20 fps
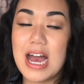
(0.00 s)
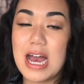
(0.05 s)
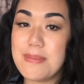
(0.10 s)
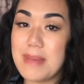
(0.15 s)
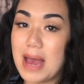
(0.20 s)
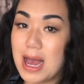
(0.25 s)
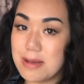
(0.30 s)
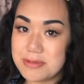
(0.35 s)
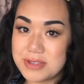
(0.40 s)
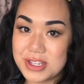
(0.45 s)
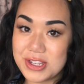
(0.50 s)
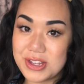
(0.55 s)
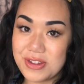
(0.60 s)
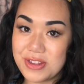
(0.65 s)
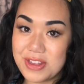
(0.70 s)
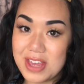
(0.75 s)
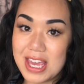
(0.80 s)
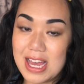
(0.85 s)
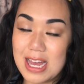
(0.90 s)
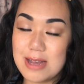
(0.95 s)
I'm
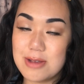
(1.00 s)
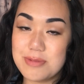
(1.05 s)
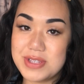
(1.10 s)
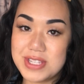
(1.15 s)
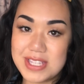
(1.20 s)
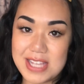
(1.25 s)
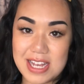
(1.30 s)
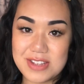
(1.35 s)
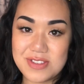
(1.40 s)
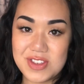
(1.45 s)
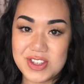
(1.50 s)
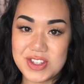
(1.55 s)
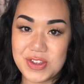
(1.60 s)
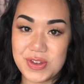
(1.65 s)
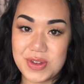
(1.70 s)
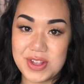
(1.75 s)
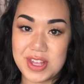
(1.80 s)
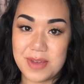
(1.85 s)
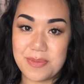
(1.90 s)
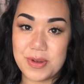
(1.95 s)
absolutely obsessed with
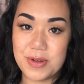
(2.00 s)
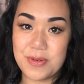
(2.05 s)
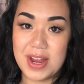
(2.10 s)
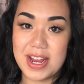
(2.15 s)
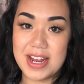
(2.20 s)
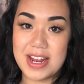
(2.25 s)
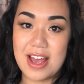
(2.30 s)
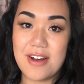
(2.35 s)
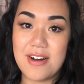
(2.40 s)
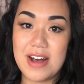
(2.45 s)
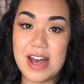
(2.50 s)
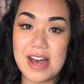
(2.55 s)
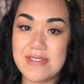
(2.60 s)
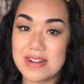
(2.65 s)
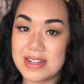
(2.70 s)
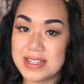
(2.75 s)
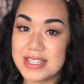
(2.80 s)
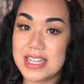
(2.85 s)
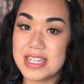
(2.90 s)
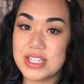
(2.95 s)
Dua Lipa right now.
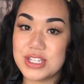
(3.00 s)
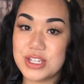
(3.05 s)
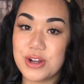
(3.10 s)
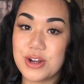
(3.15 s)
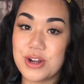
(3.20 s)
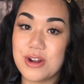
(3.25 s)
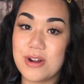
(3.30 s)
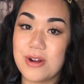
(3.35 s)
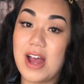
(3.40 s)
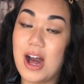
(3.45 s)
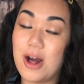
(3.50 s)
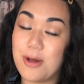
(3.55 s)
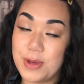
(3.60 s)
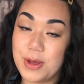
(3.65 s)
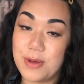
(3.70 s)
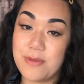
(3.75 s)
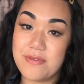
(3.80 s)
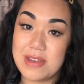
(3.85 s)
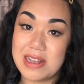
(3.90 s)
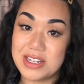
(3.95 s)
Ever since her
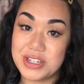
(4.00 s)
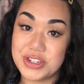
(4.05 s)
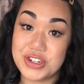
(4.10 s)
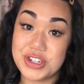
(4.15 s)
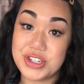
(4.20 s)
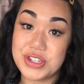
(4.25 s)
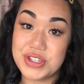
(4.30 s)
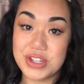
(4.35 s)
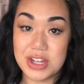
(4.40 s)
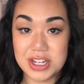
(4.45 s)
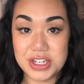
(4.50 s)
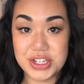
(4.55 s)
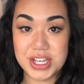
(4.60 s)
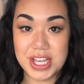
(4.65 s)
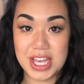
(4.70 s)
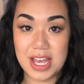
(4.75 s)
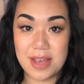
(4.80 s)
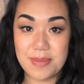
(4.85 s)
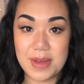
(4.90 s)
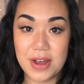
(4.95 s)
album Future
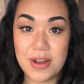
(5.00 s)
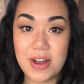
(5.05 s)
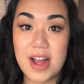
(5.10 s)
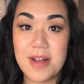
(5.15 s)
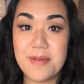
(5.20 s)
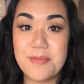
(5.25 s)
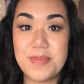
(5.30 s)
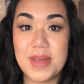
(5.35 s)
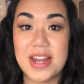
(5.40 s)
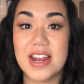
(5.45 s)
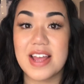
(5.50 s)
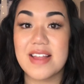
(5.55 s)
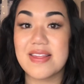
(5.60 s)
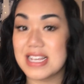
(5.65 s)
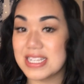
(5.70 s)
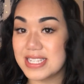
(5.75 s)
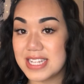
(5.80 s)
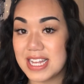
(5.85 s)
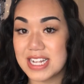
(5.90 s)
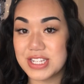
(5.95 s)
Nostalgia came out, I've been
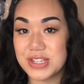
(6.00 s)
listening